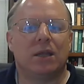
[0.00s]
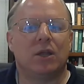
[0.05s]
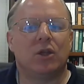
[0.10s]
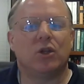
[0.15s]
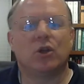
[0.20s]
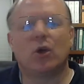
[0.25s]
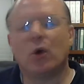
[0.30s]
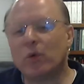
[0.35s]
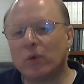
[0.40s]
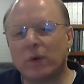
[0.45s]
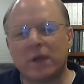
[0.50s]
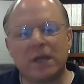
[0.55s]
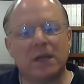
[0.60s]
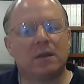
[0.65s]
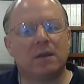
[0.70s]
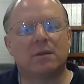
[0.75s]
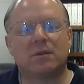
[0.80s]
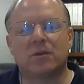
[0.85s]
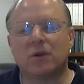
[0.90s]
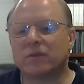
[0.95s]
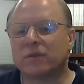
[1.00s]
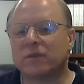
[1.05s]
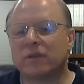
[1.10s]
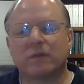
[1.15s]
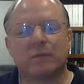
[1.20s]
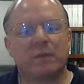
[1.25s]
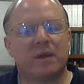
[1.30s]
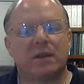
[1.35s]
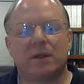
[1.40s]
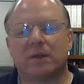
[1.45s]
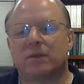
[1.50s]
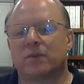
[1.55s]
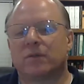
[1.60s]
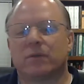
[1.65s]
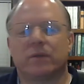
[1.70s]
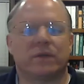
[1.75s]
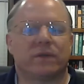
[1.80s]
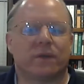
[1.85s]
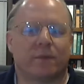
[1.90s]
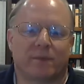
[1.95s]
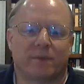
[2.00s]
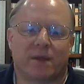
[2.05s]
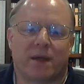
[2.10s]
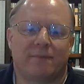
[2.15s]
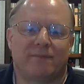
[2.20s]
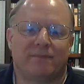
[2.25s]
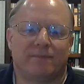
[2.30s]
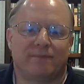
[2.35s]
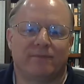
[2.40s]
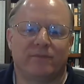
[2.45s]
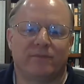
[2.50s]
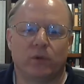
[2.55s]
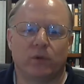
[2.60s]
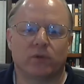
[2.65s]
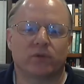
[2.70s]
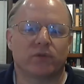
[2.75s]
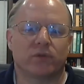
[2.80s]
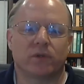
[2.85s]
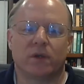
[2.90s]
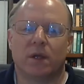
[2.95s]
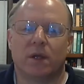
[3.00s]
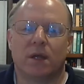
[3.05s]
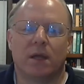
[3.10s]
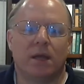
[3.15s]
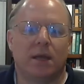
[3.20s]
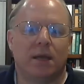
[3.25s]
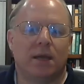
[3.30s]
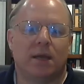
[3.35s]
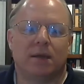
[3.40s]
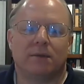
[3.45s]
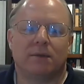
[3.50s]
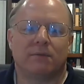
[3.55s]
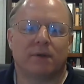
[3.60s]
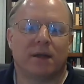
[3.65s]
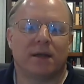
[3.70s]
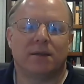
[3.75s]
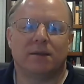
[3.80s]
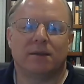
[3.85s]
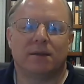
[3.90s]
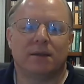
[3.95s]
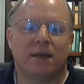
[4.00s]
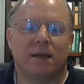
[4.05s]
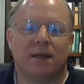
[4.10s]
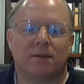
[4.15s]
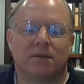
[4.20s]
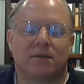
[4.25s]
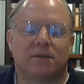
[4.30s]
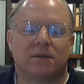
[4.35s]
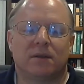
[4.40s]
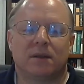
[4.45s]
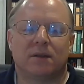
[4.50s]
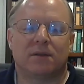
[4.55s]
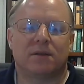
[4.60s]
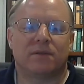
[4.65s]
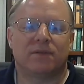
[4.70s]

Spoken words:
go read Joseph Smith history sometime, folks, right? It's a